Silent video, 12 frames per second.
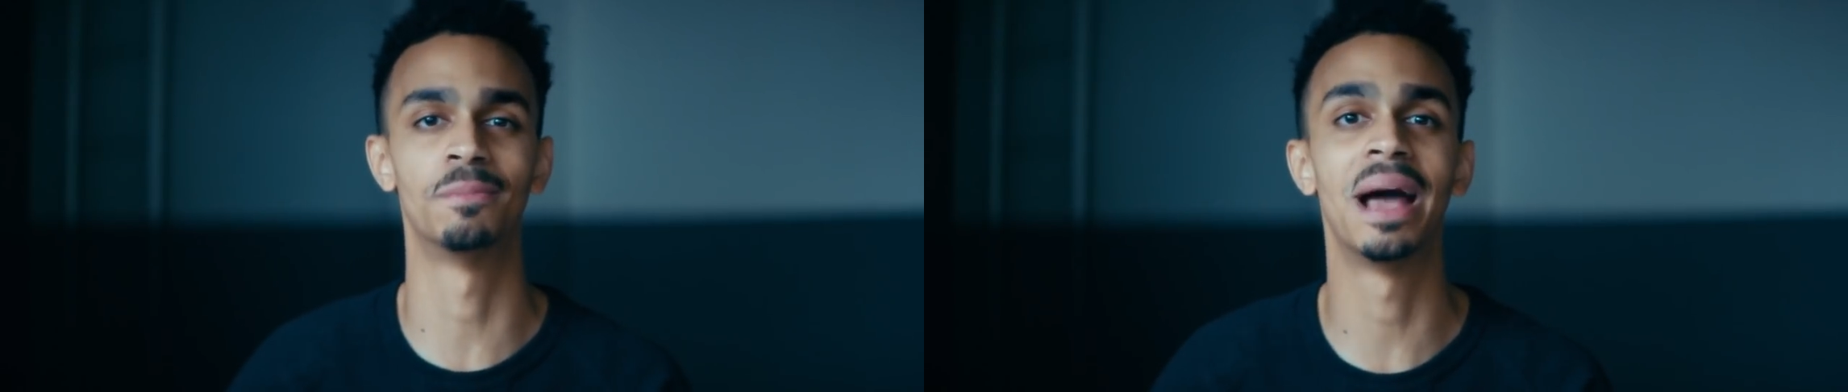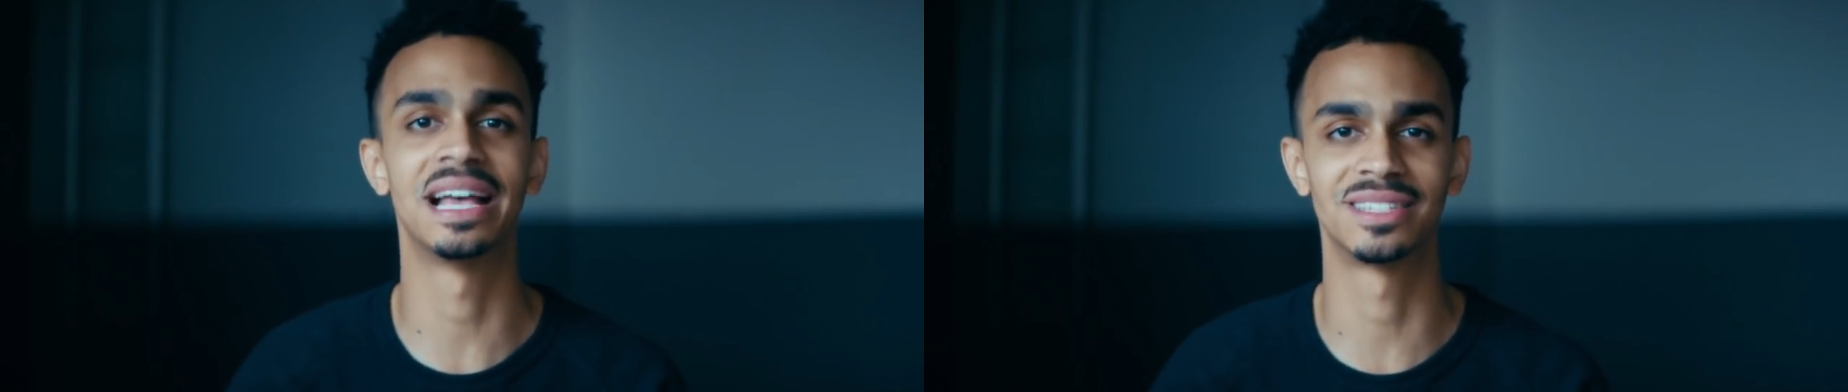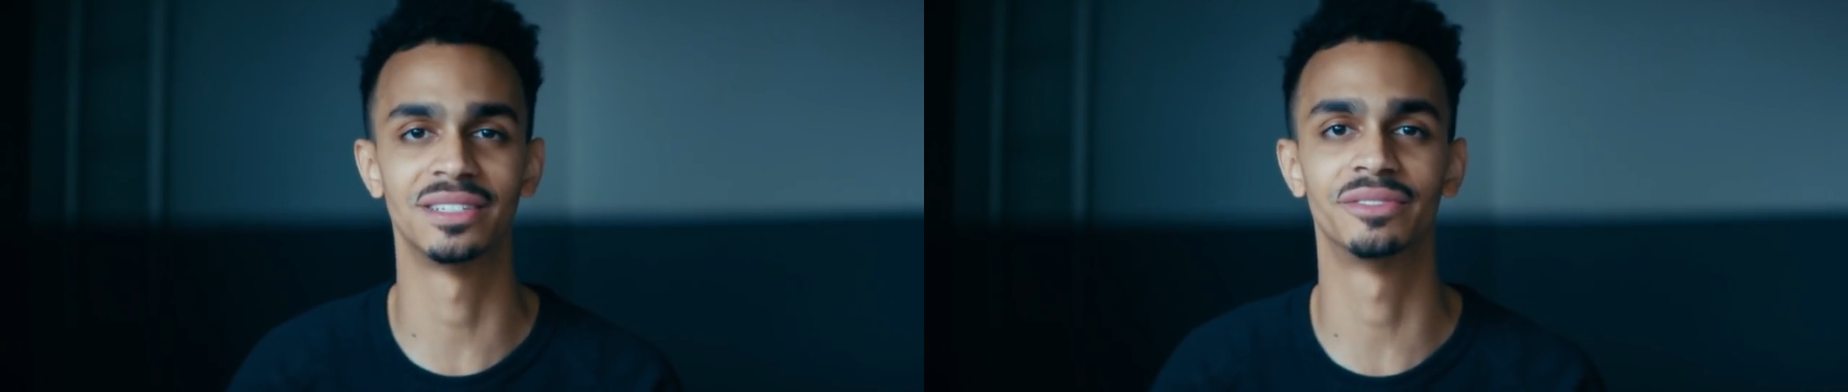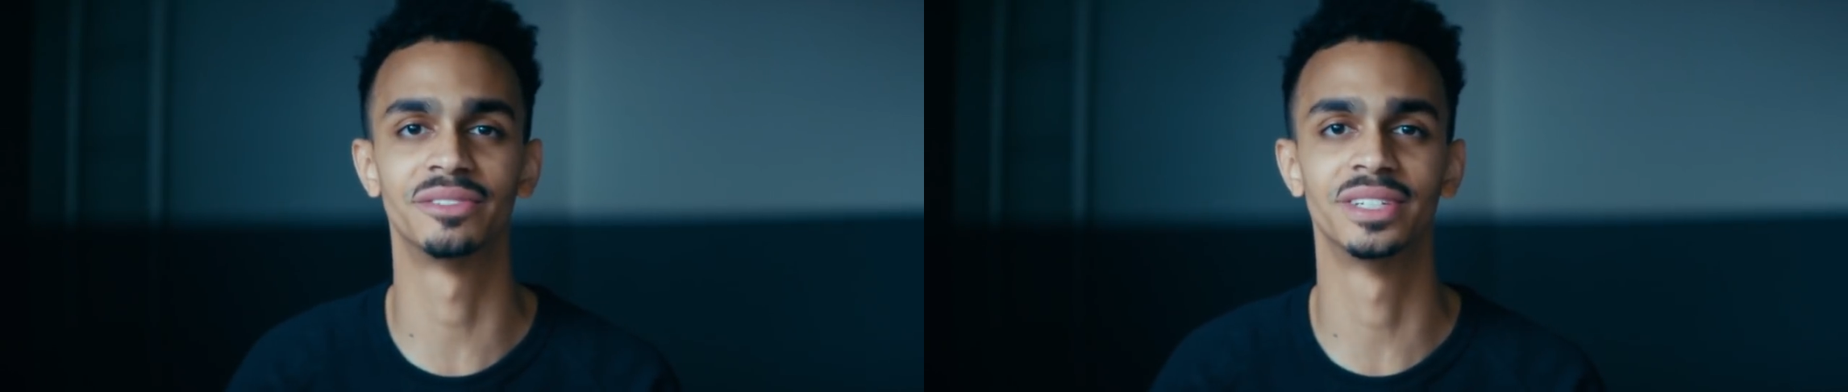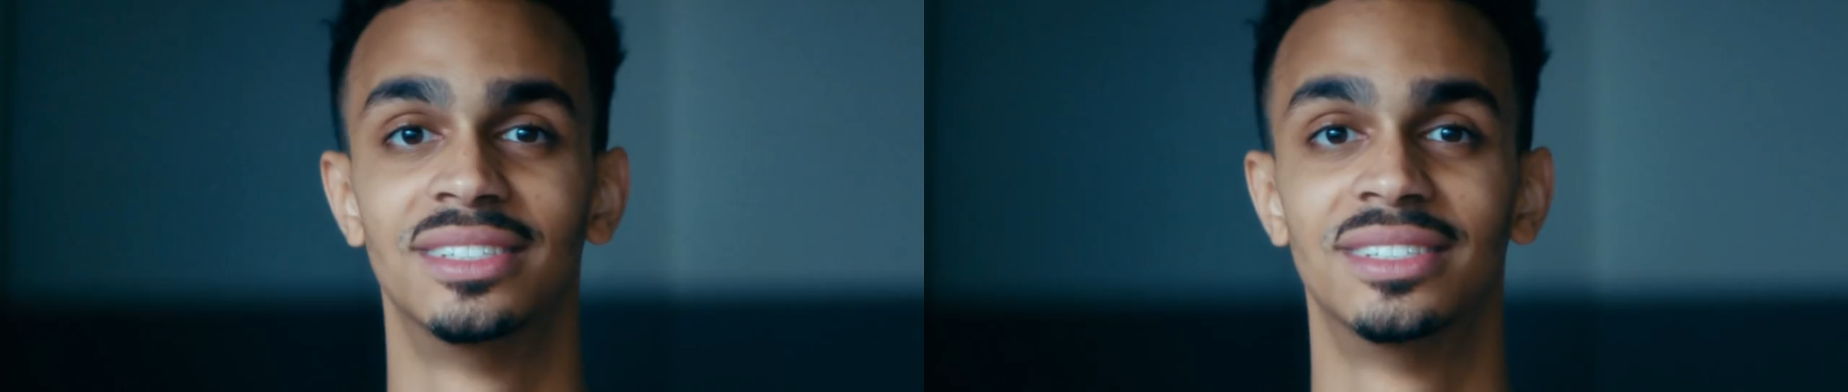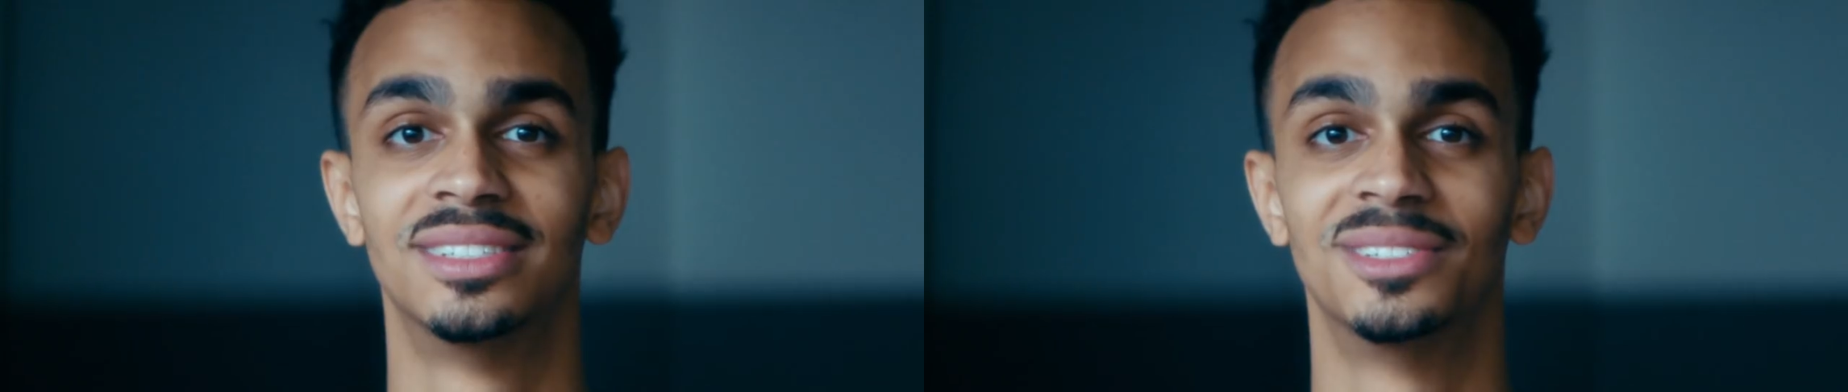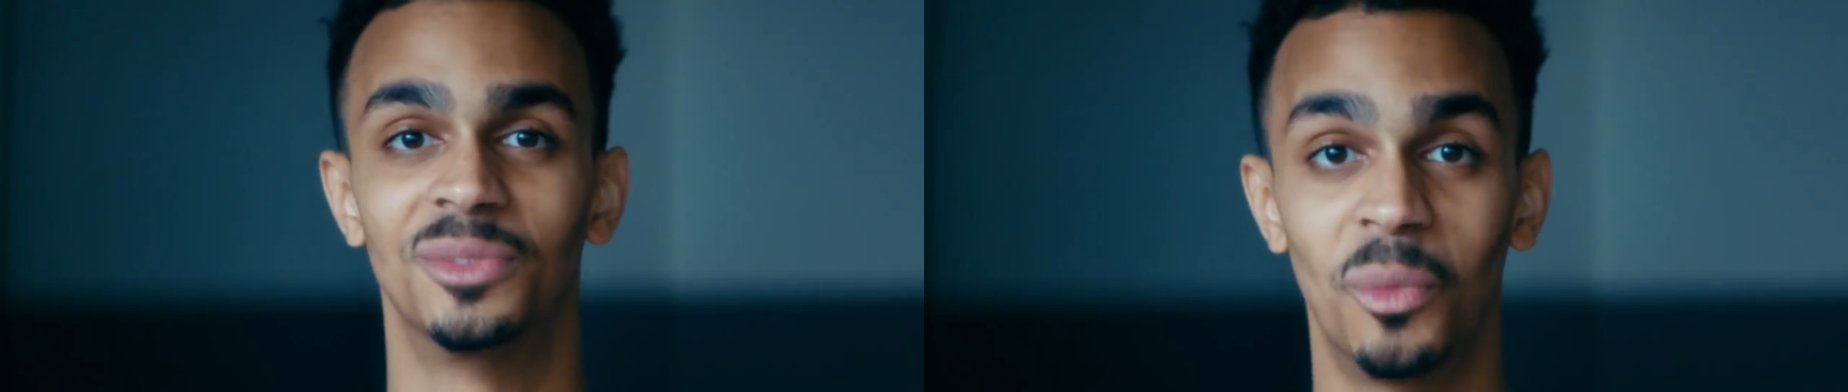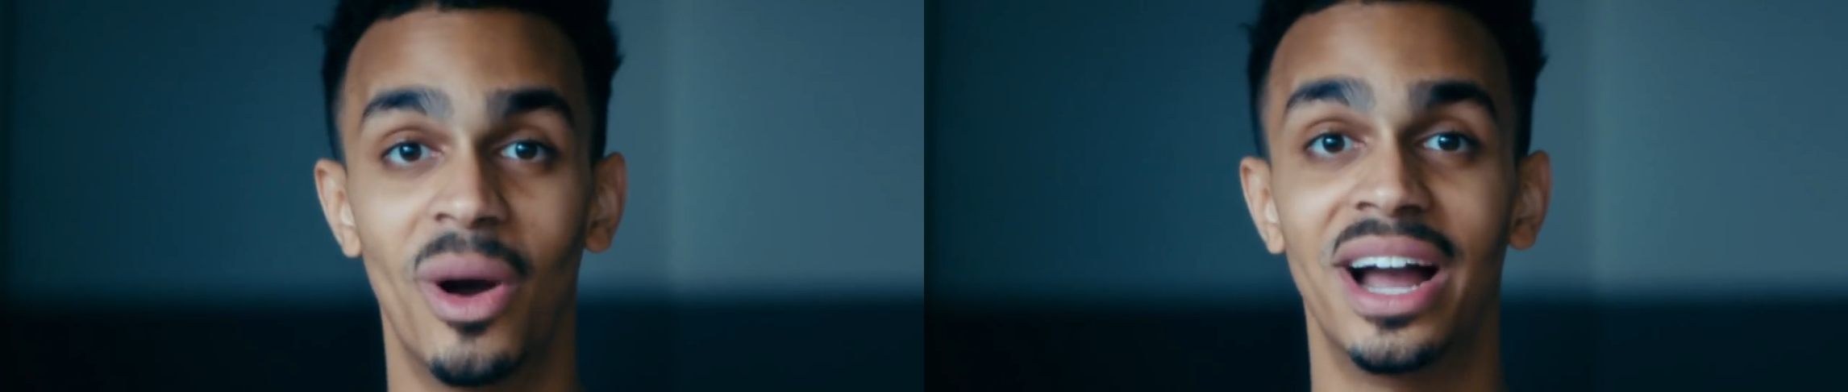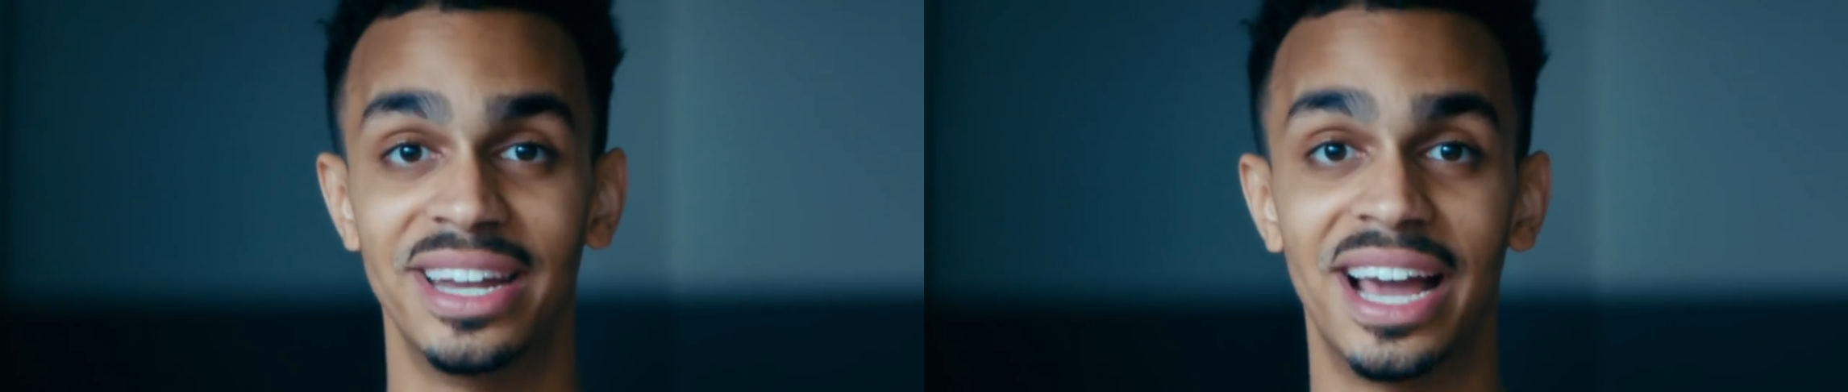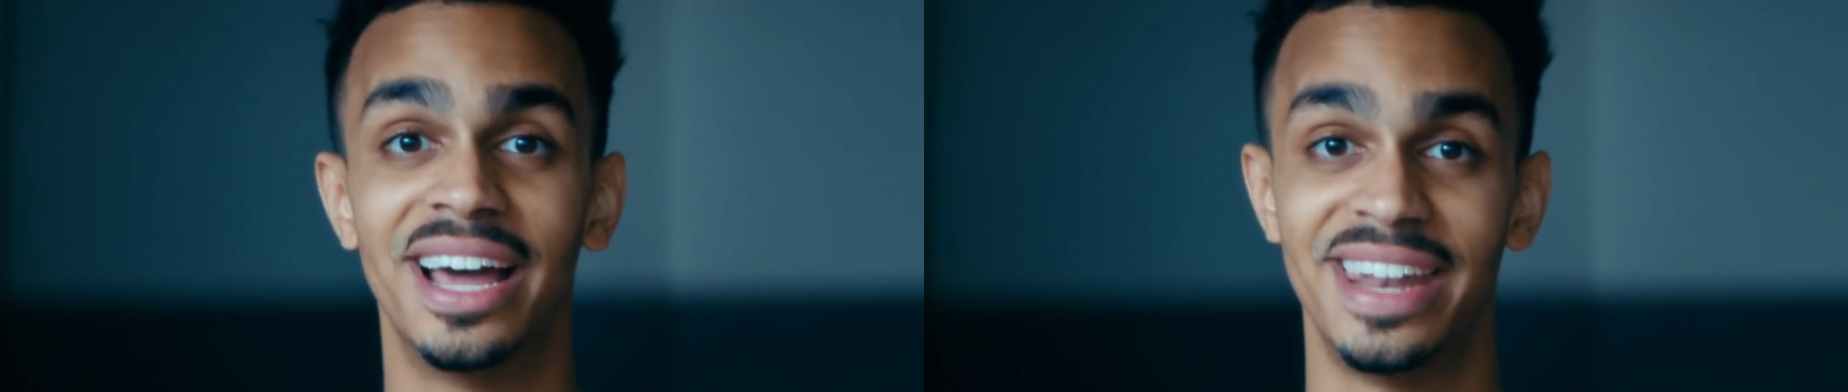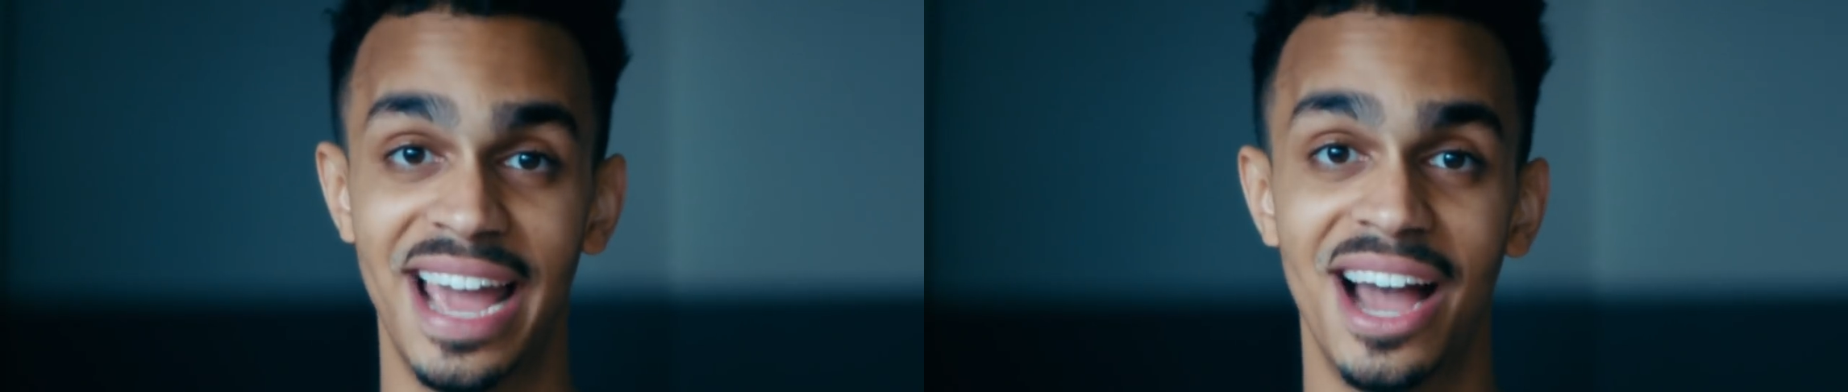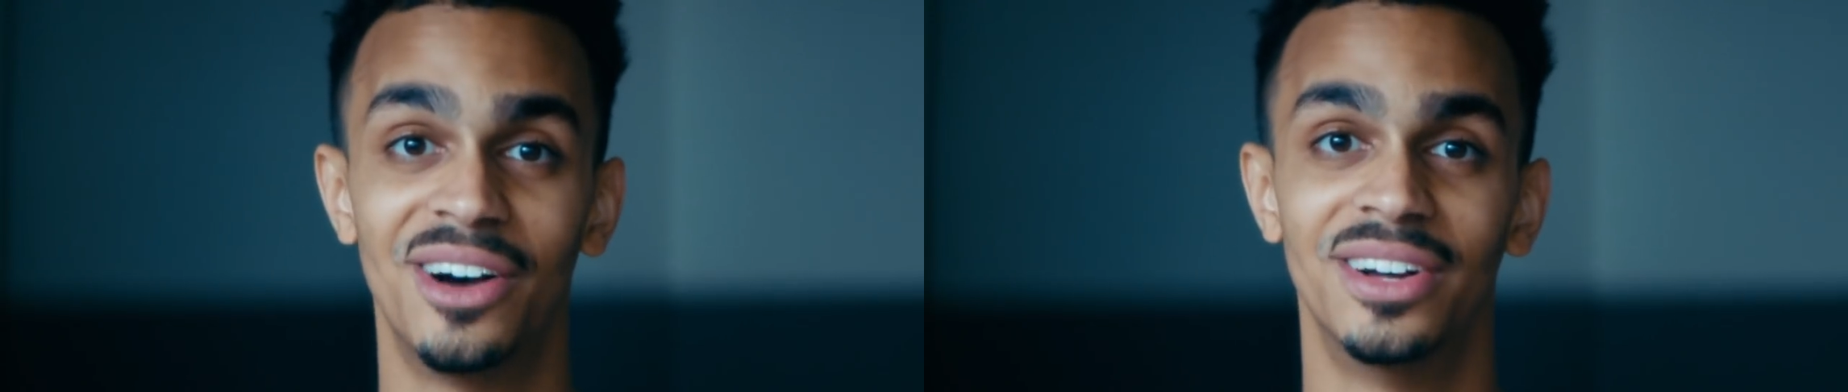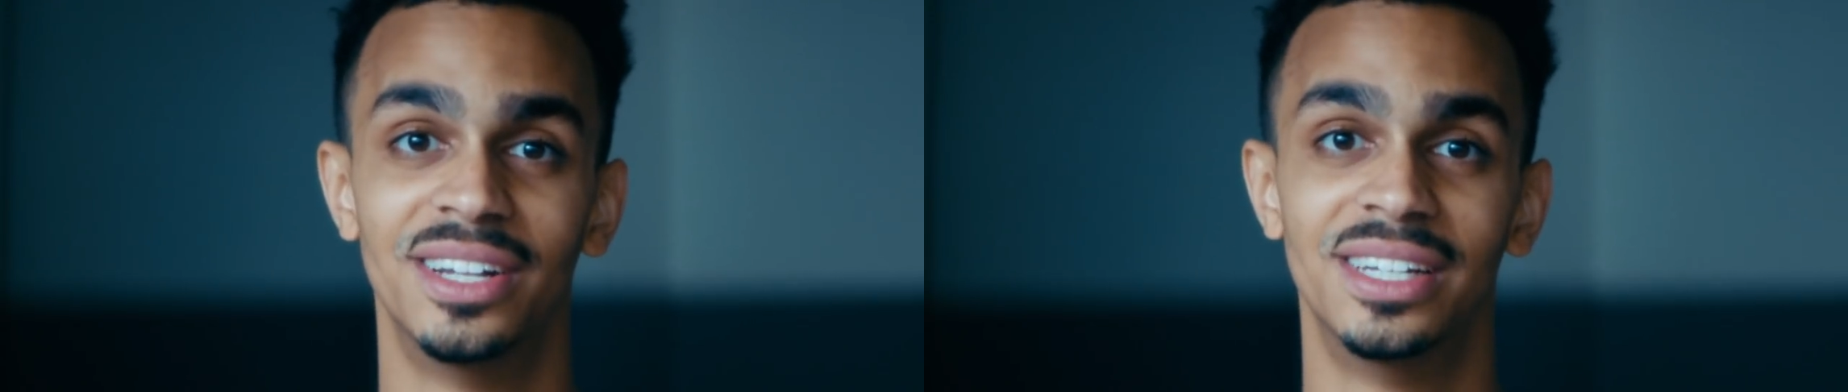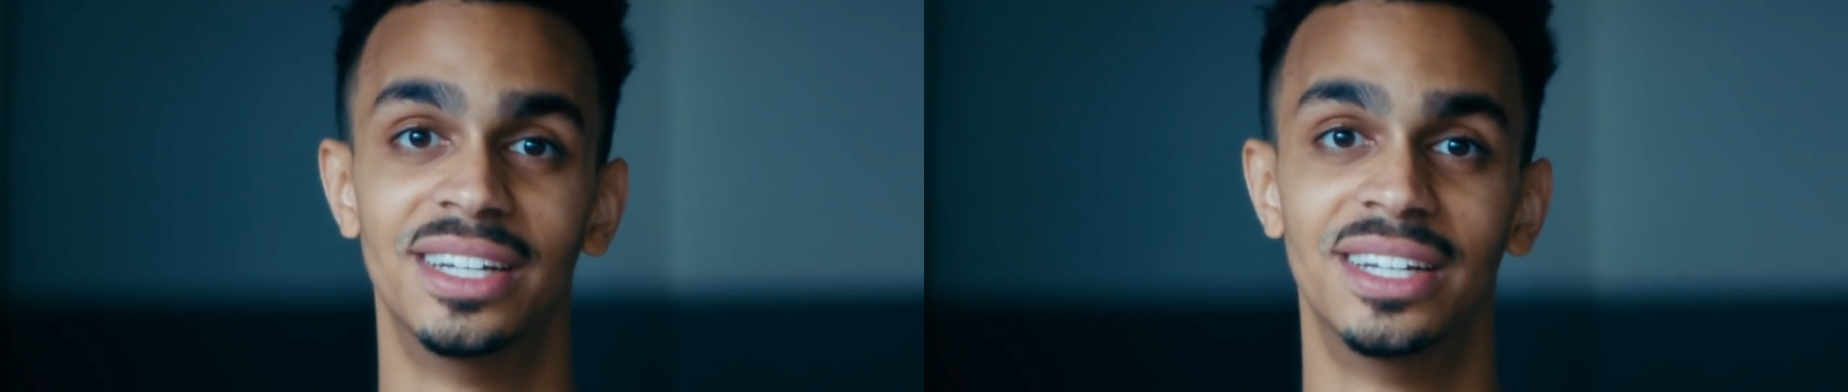massive. Why not now?